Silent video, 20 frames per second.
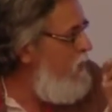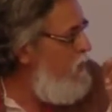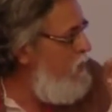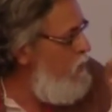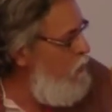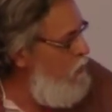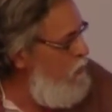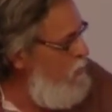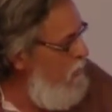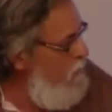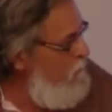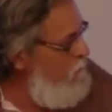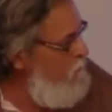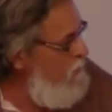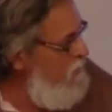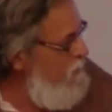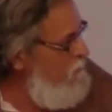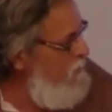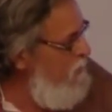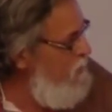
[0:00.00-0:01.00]
No
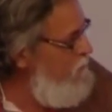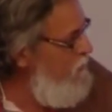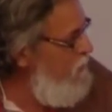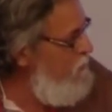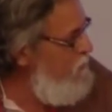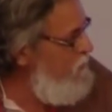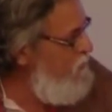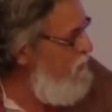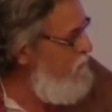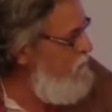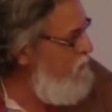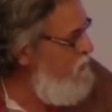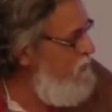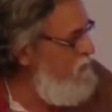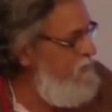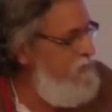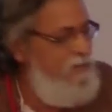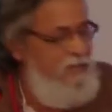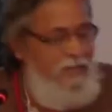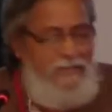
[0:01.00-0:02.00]
company manufacturing
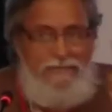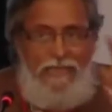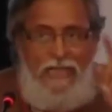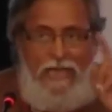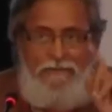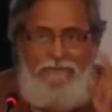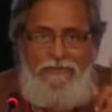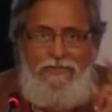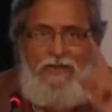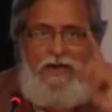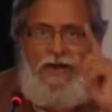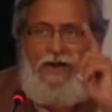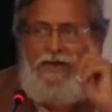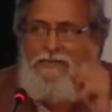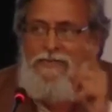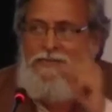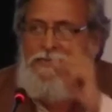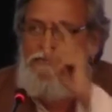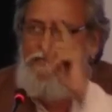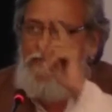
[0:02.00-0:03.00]
refrigerator has ever
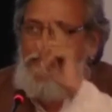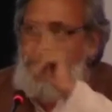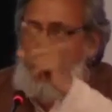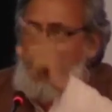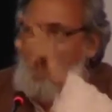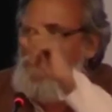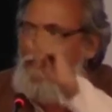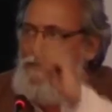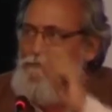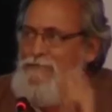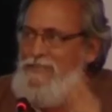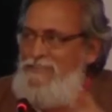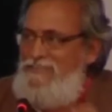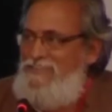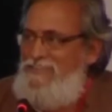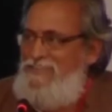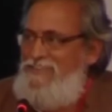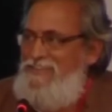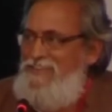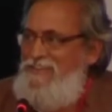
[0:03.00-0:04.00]
harnessed the heat of the
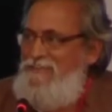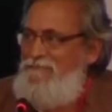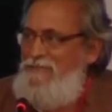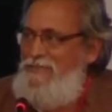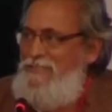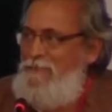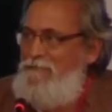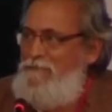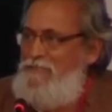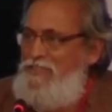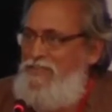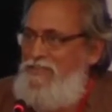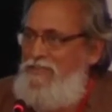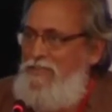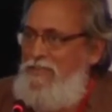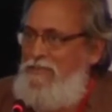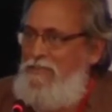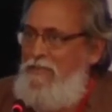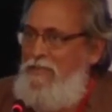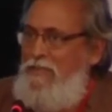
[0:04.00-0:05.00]
compressor. Please appreciate
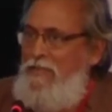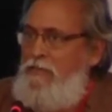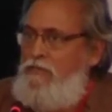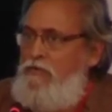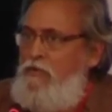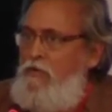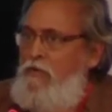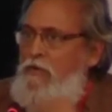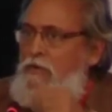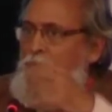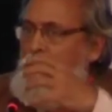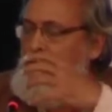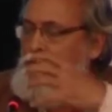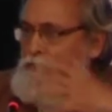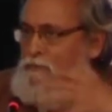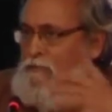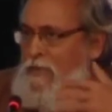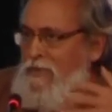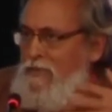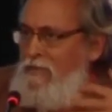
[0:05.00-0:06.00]
that. So if
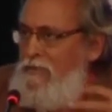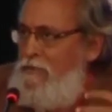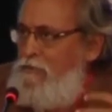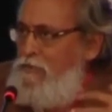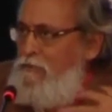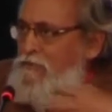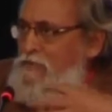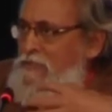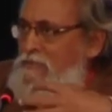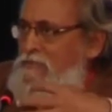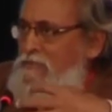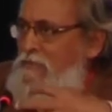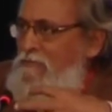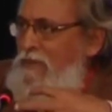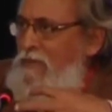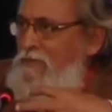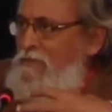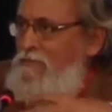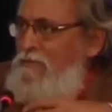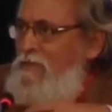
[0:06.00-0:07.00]
you make a retrofitting
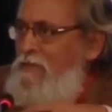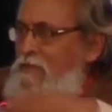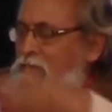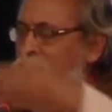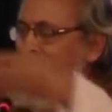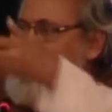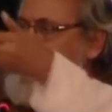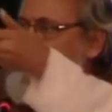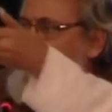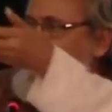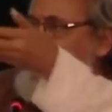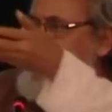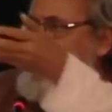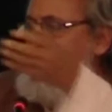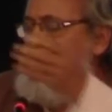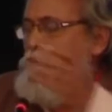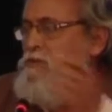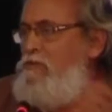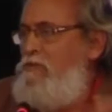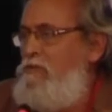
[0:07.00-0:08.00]
device, you can
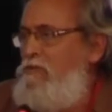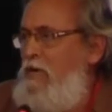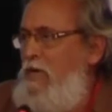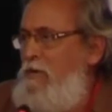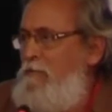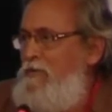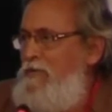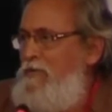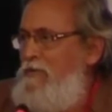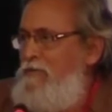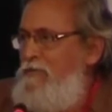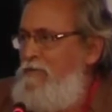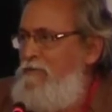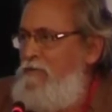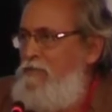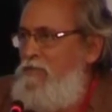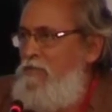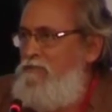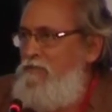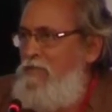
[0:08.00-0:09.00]
reduce the carbon
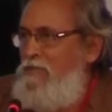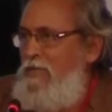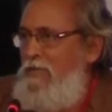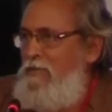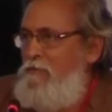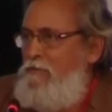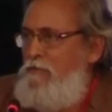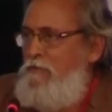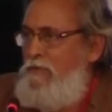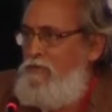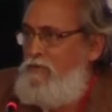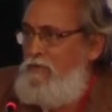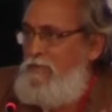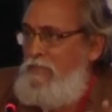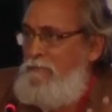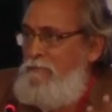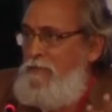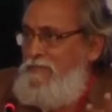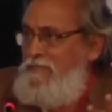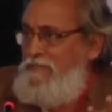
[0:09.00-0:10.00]
intensity of the economy by
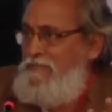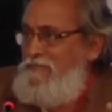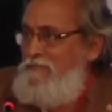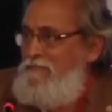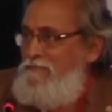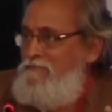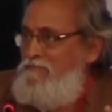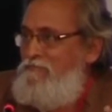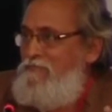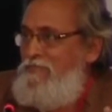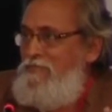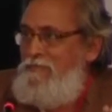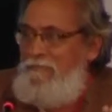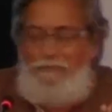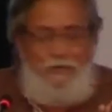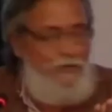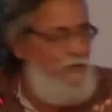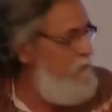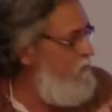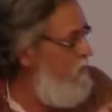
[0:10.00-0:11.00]
20%,
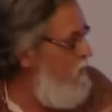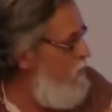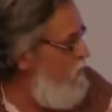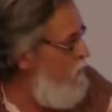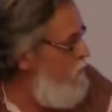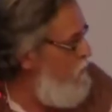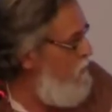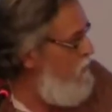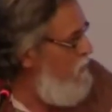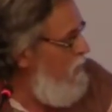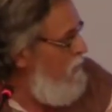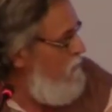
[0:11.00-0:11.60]
because we are reducing